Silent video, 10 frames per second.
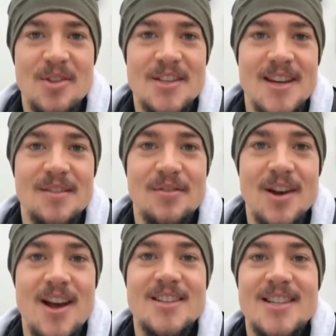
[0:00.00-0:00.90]
I'm on the
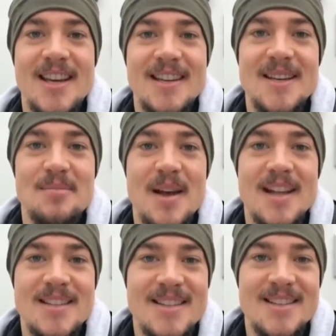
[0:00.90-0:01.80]
set of The Last
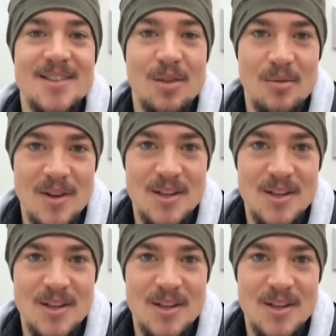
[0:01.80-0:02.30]
Kingdom, and season